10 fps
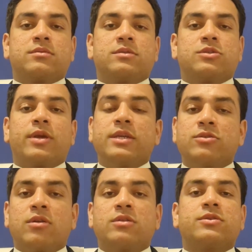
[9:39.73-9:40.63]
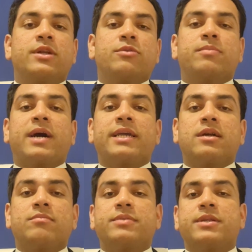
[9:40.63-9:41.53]
So he's also into buying
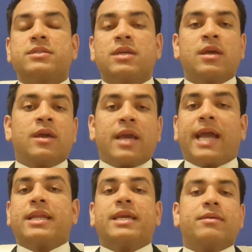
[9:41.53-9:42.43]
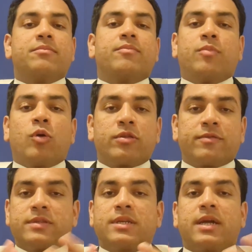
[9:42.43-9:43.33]
companies and both
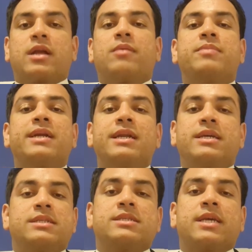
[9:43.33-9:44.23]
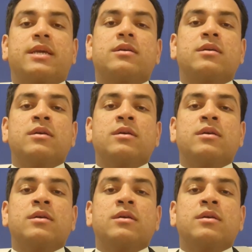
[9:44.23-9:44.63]
of us are completely in sync.